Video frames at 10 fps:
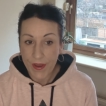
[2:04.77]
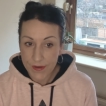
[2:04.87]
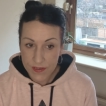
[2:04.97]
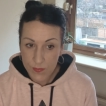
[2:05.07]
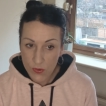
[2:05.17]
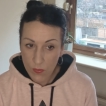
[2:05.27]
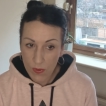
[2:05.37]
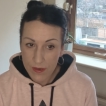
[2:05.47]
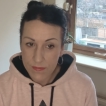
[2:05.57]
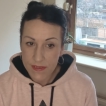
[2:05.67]
health
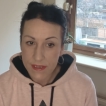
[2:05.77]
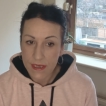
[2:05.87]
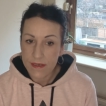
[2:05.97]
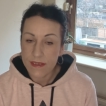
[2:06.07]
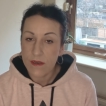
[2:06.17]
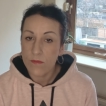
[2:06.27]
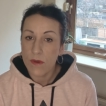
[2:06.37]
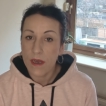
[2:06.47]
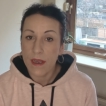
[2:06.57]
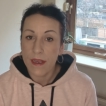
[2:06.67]
problems. Yeah, so
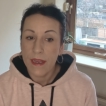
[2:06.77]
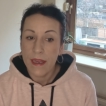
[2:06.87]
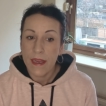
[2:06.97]
my